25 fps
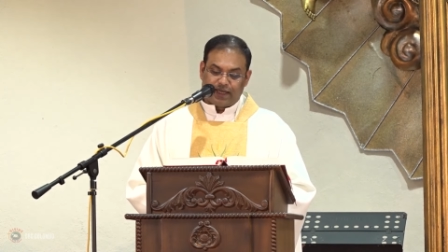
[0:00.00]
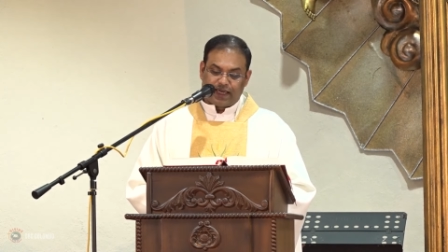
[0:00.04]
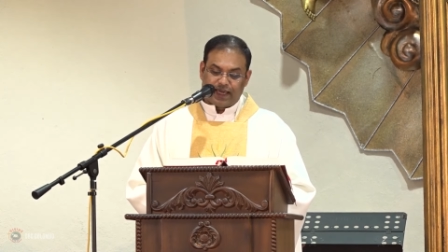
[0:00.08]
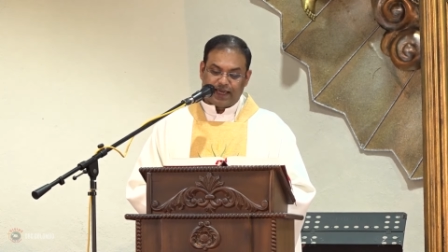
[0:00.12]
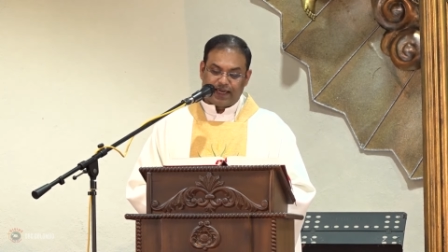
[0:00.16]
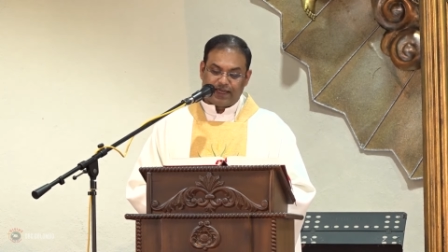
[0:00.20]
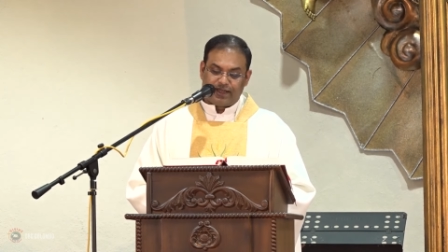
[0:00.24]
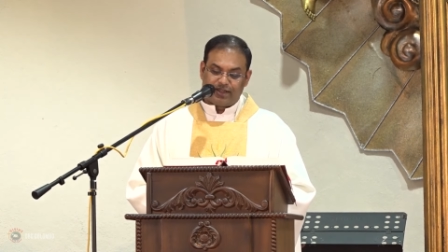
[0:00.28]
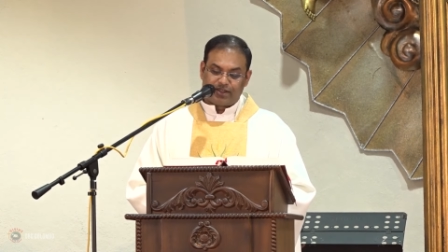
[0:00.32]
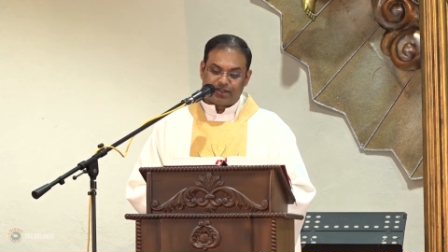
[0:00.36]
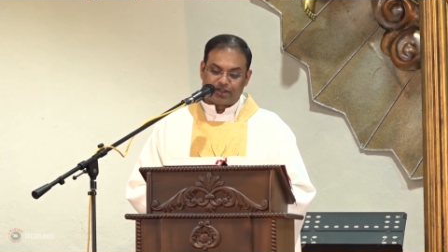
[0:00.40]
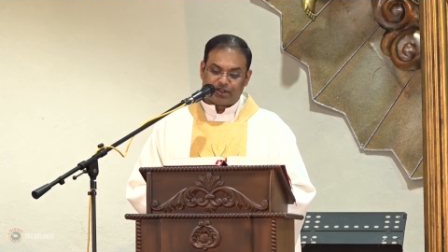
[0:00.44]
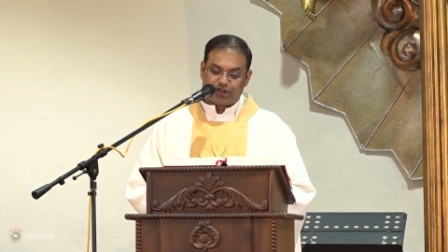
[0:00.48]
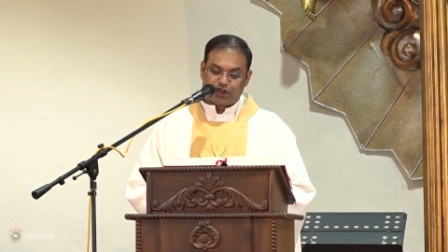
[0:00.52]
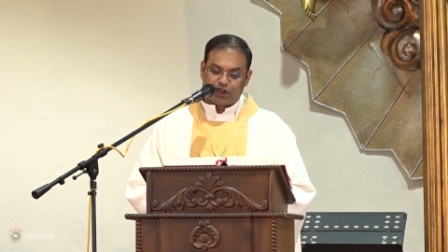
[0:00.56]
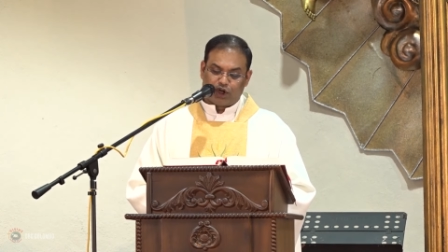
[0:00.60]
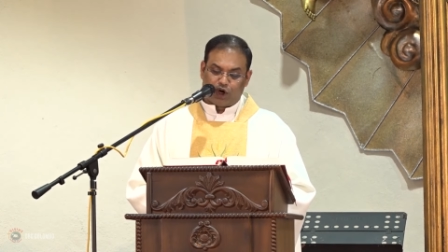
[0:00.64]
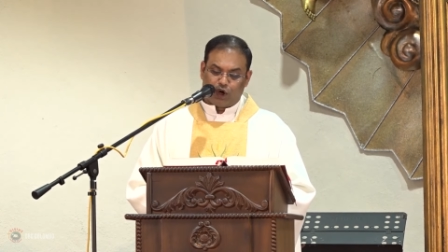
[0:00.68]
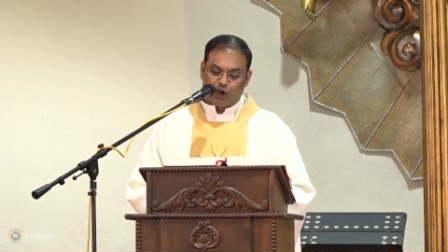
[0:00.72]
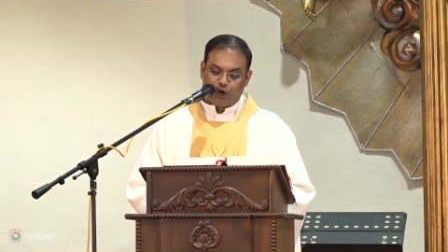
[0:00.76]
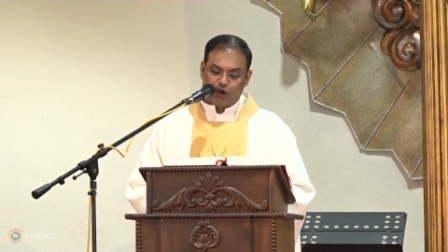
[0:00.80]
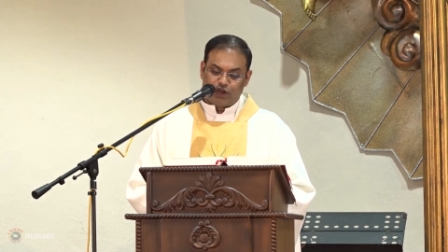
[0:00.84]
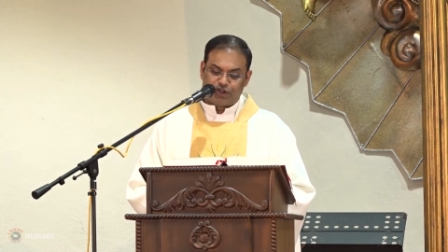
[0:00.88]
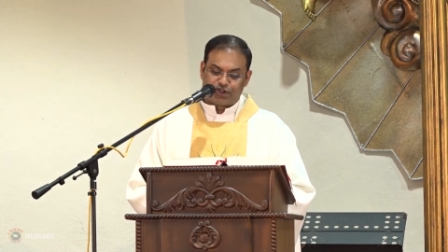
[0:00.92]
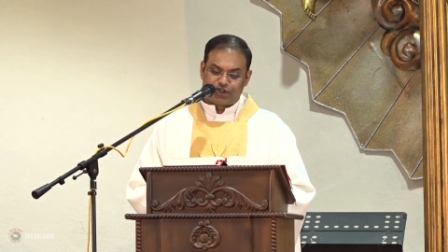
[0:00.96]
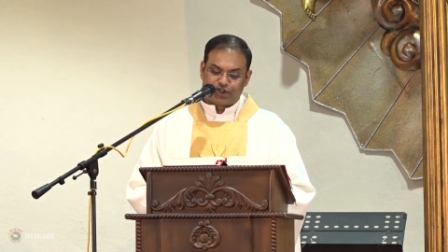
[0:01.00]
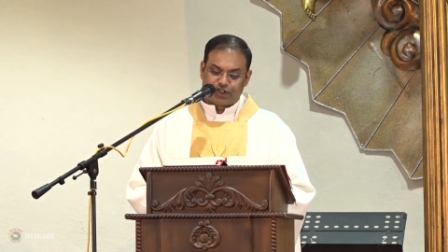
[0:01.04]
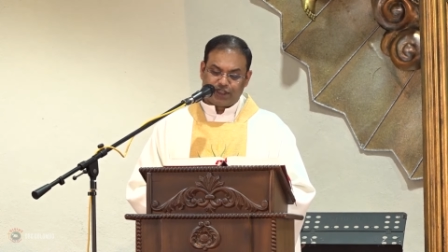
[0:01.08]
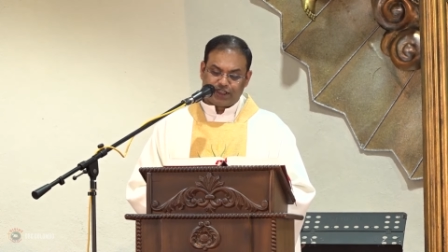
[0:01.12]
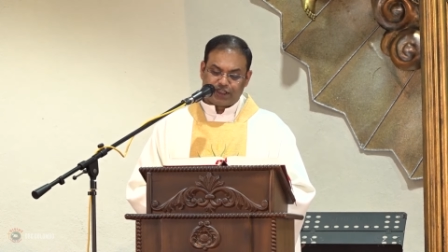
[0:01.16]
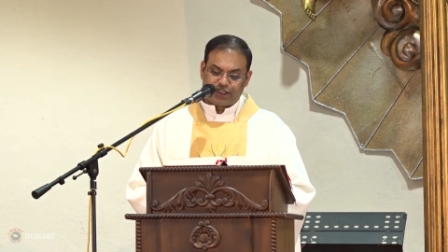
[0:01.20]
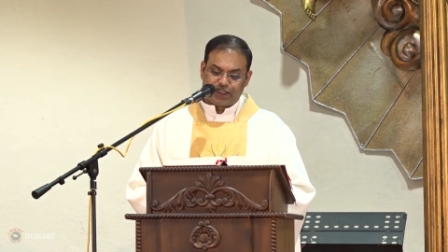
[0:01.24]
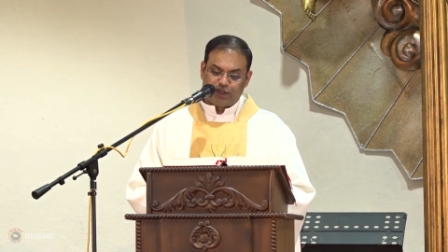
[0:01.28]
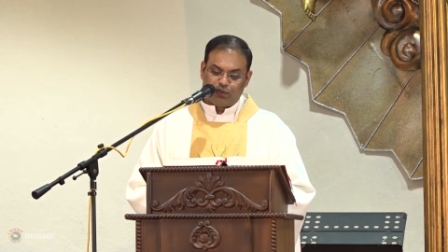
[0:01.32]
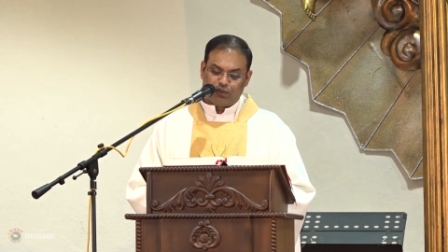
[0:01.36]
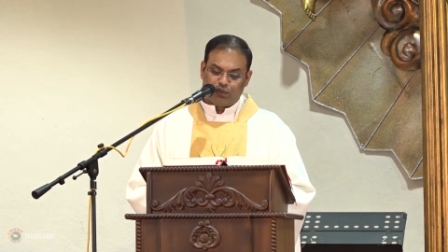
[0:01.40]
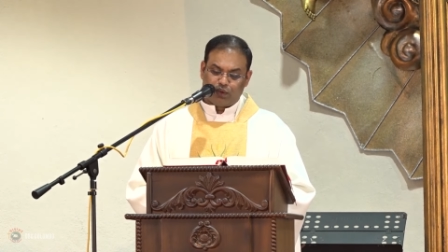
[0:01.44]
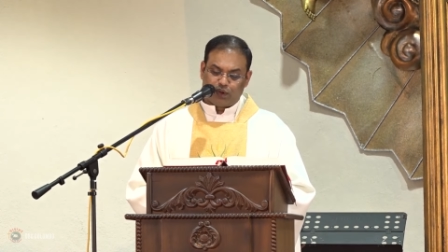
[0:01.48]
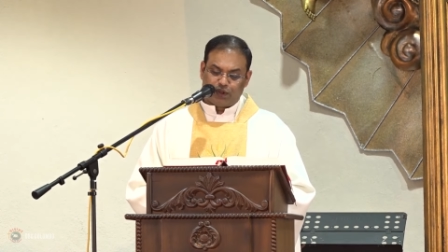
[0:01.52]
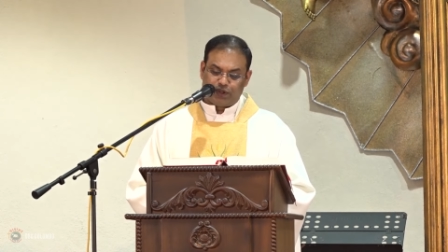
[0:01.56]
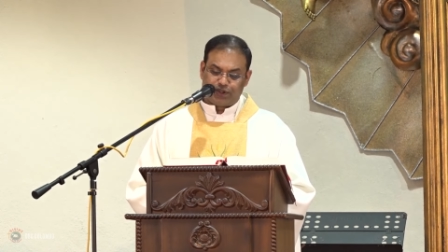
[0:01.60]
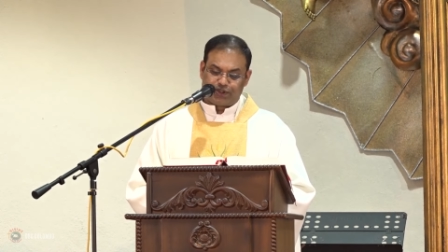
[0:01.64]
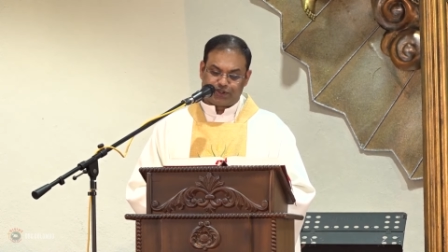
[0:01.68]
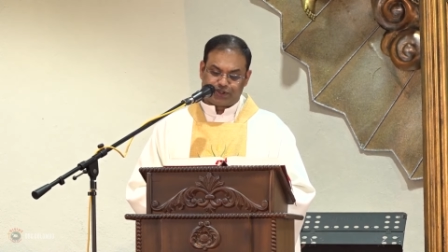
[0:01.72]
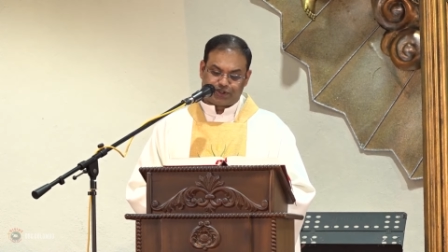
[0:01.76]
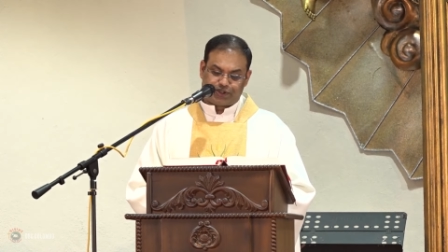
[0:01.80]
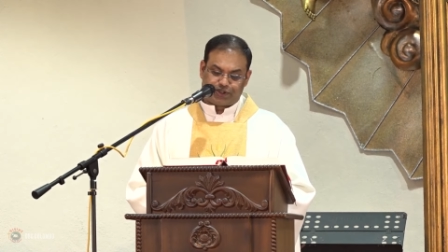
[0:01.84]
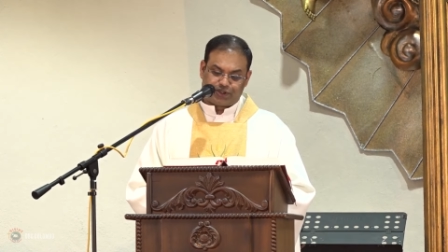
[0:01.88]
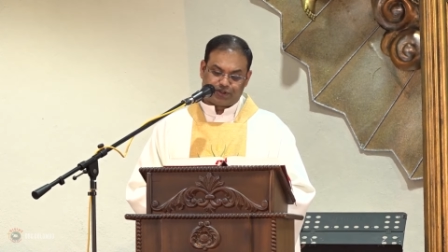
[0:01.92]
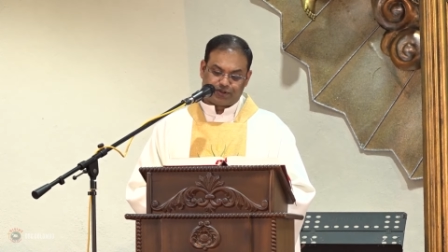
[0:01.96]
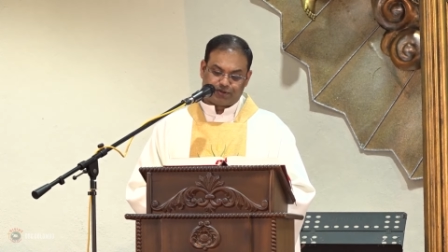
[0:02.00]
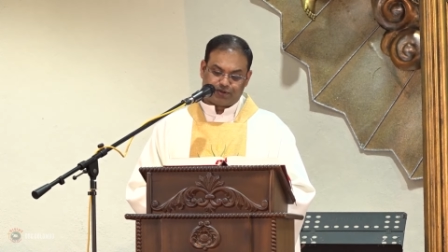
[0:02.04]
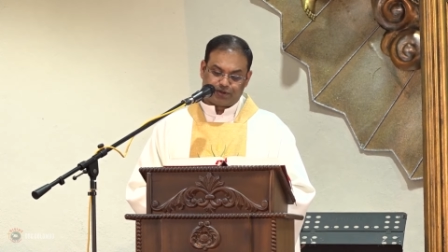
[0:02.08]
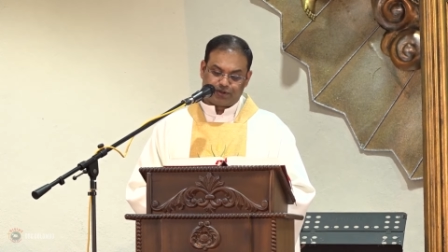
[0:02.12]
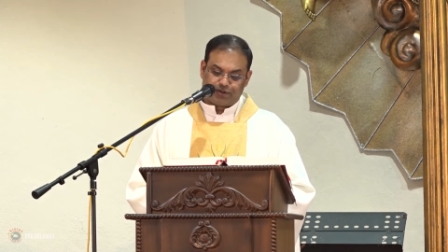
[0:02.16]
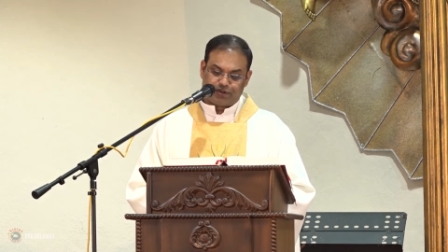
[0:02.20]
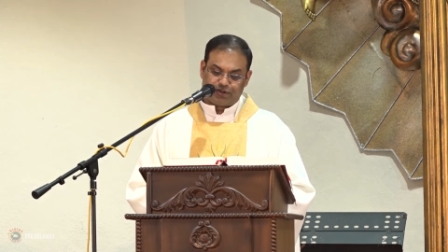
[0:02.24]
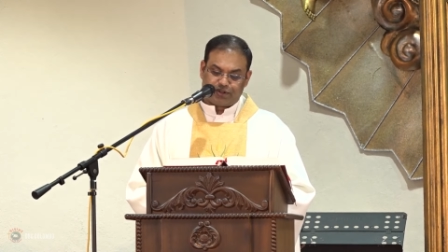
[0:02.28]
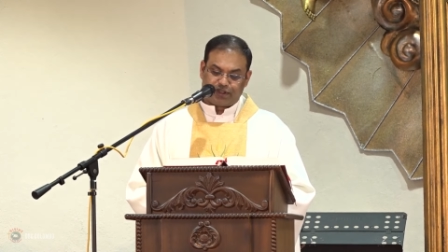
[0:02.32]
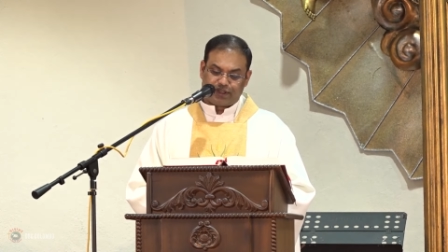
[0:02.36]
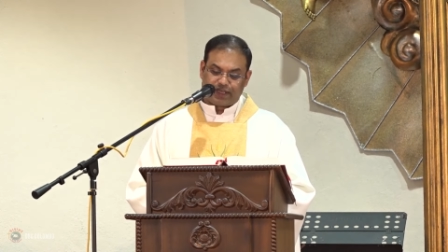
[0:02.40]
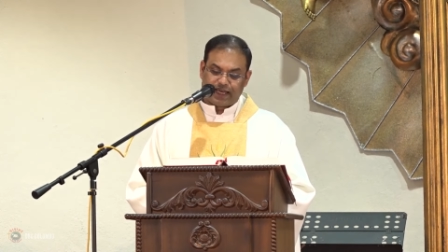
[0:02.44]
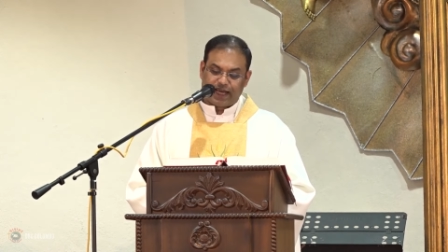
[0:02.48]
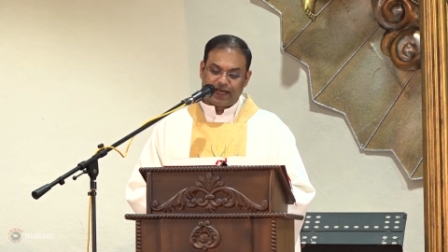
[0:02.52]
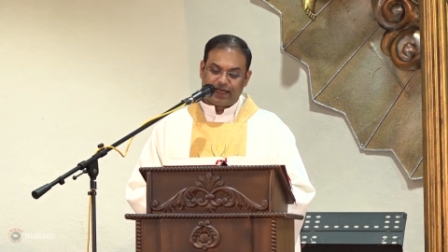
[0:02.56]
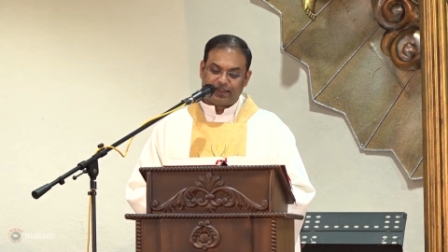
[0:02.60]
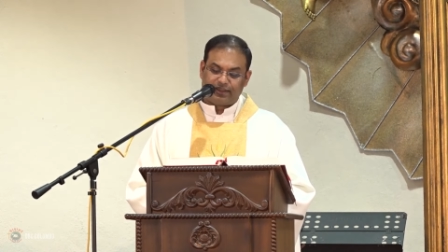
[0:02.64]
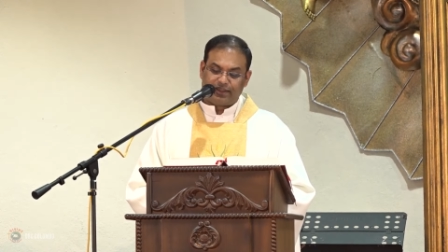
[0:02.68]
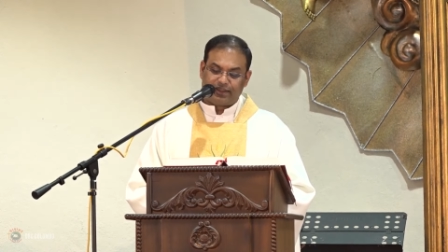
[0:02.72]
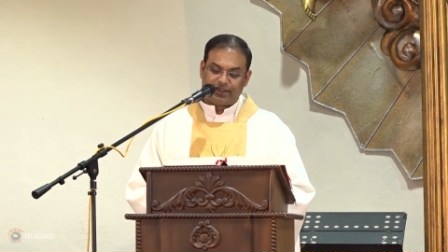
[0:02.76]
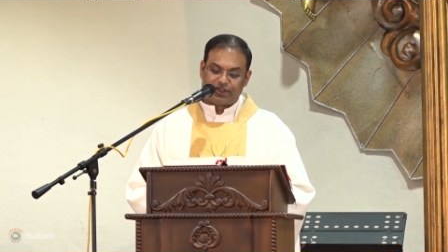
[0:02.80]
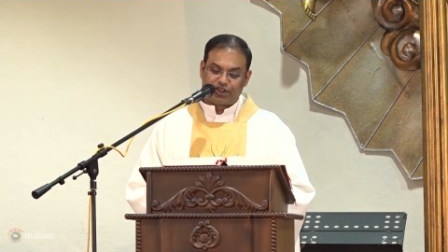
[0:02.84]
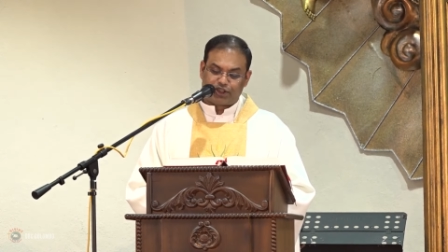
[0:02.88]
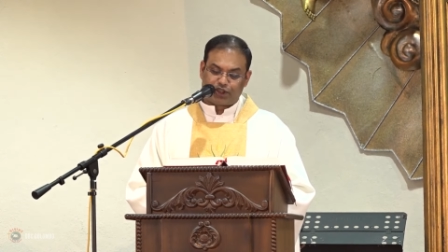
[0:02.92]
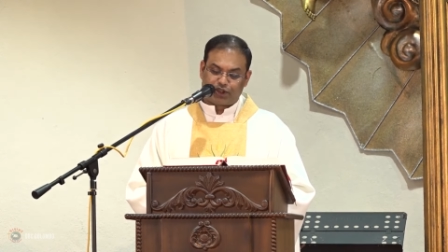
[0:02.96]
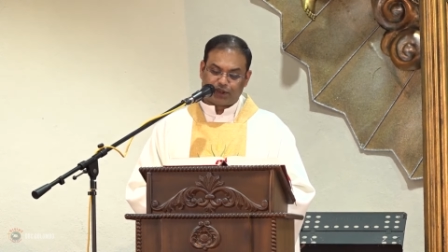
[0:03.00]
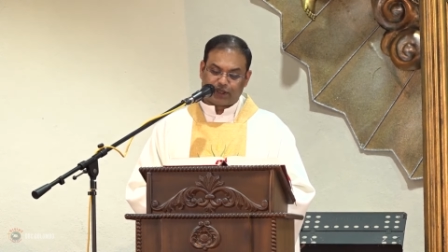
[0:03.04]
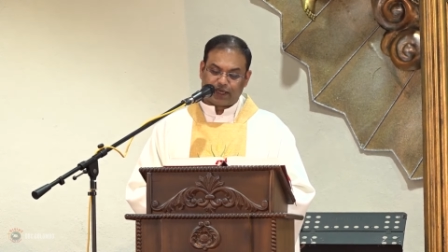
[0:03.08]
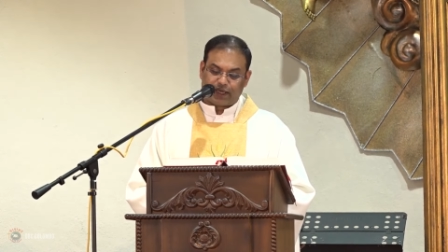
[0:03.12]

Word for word: and the whole city was gathered